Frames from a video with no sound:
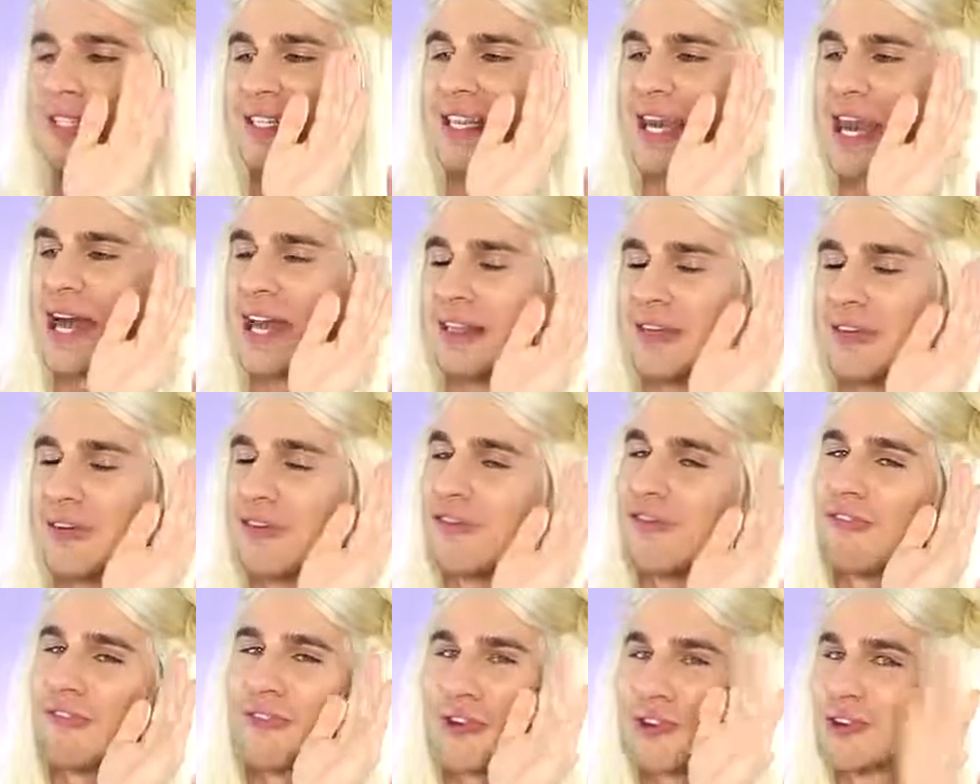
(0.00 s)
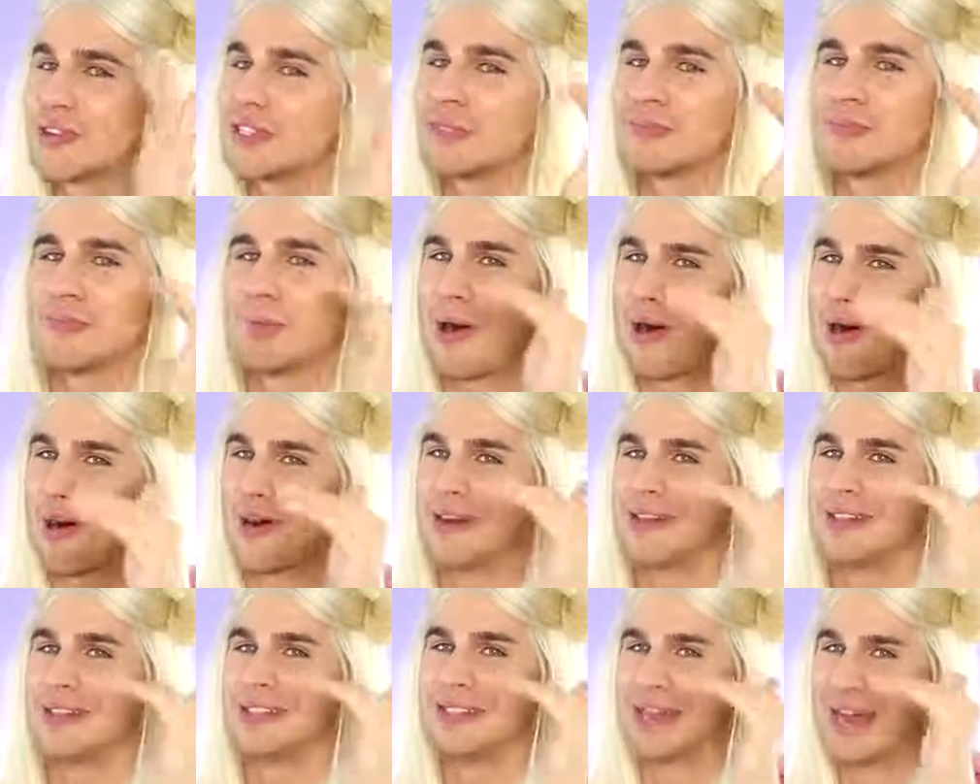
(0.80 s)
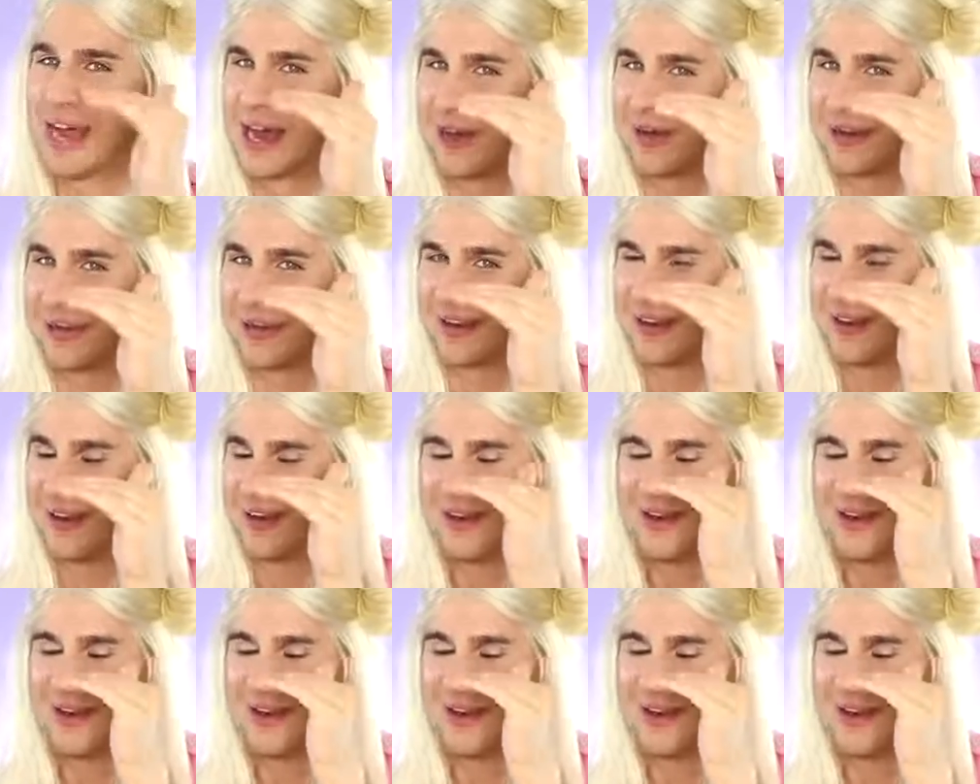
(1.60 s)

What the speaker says: to get the first part down.